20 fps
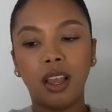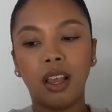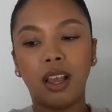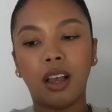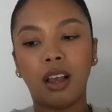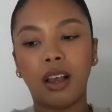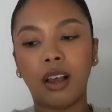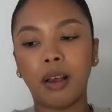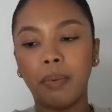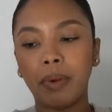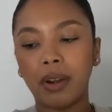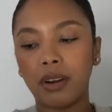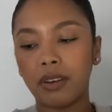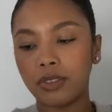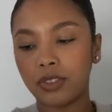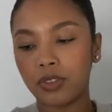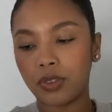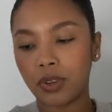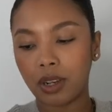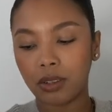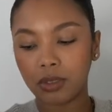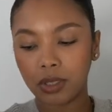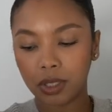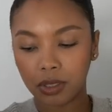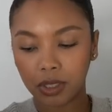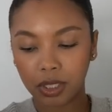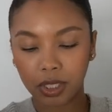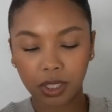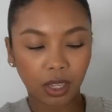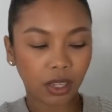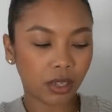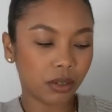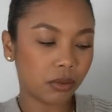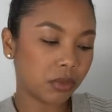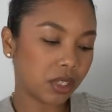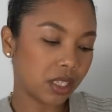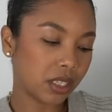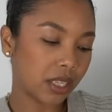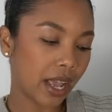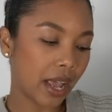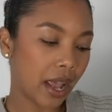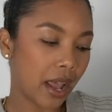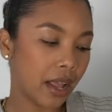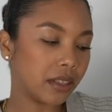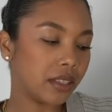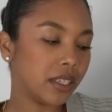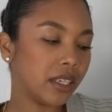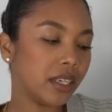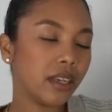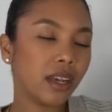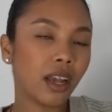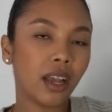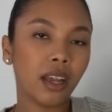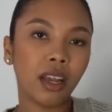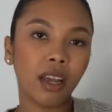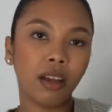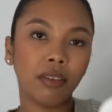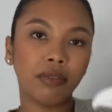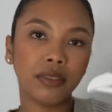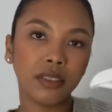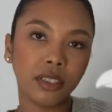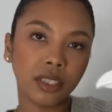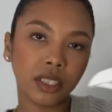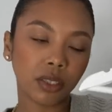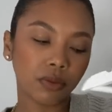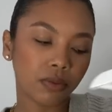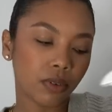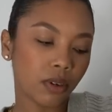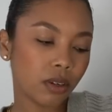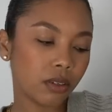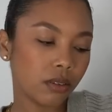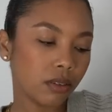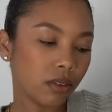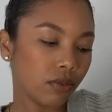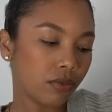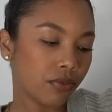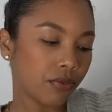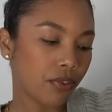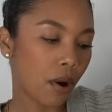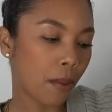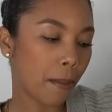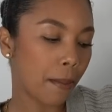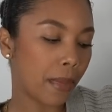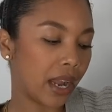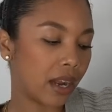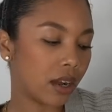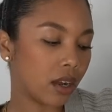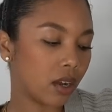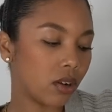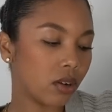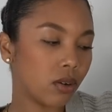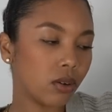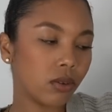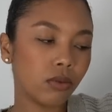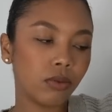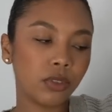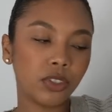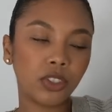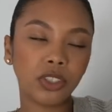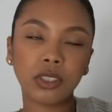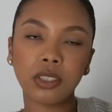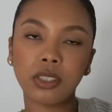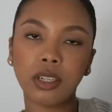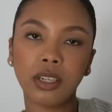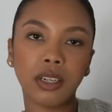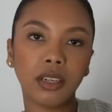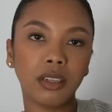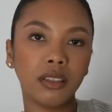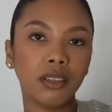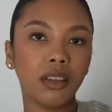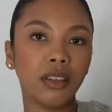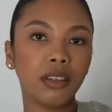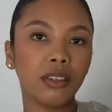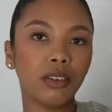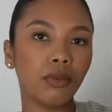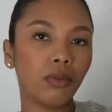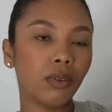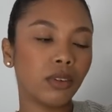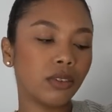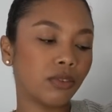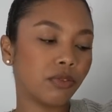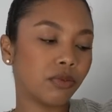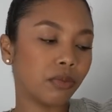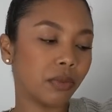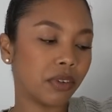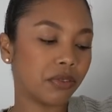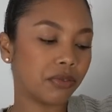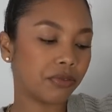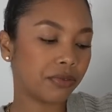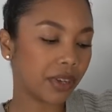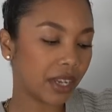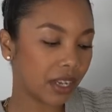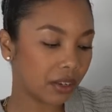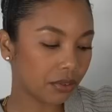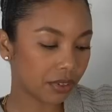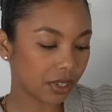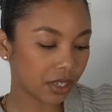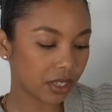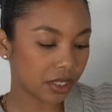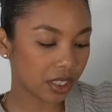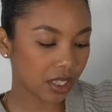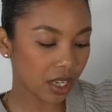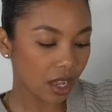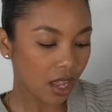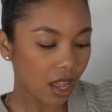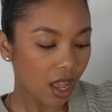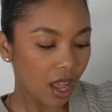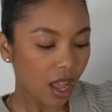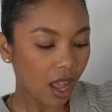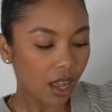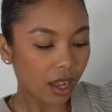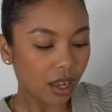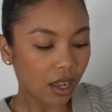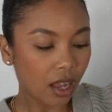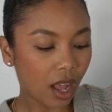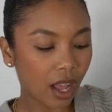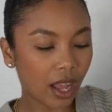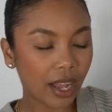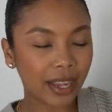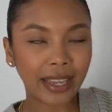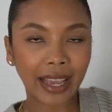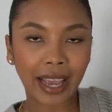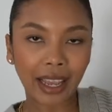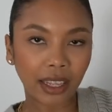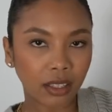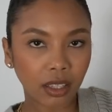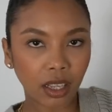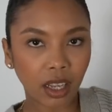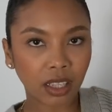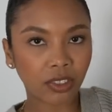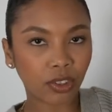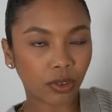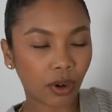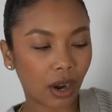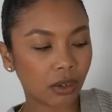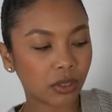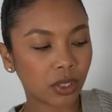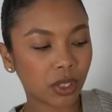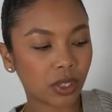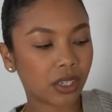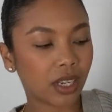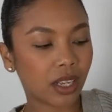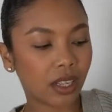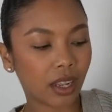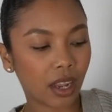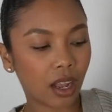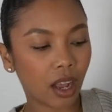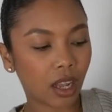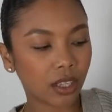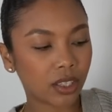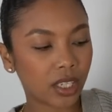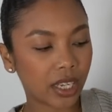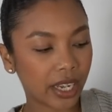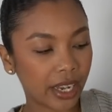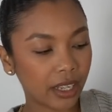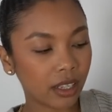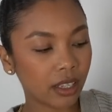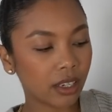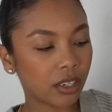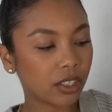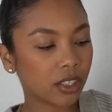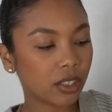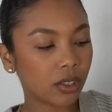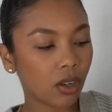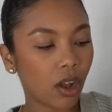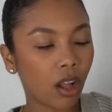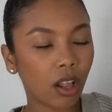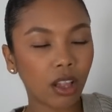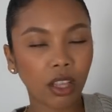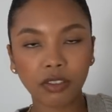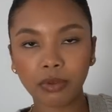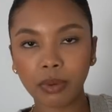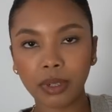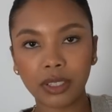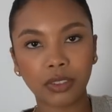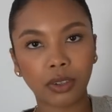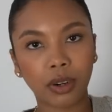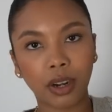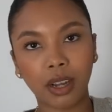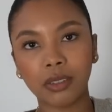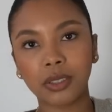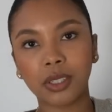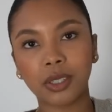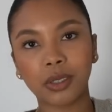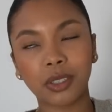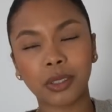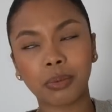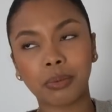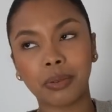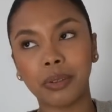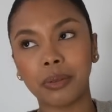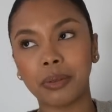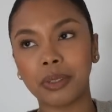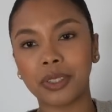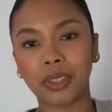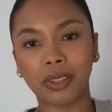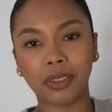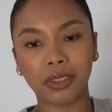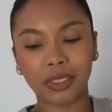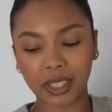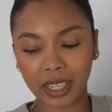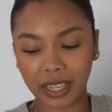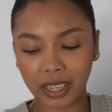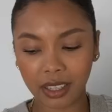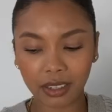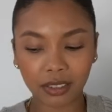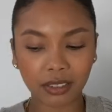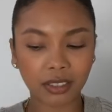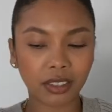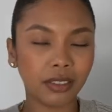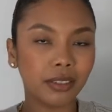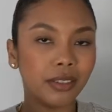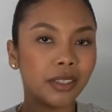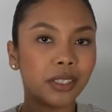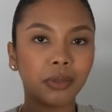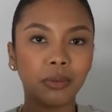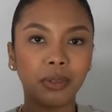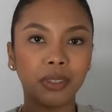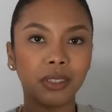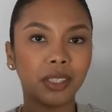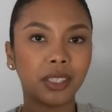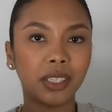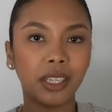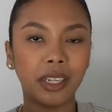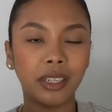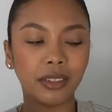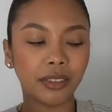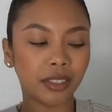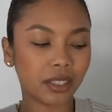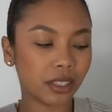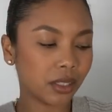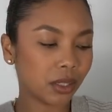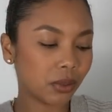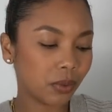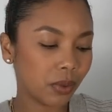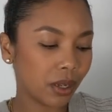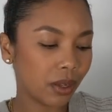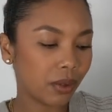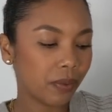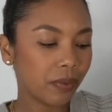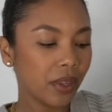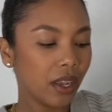a pair of trousers comes in handy. I have this one from Mango, which is like another one of my favorites. Again, a trouser that I got tailored. All of my trousers pretty much are tailored. This one is tailored as well.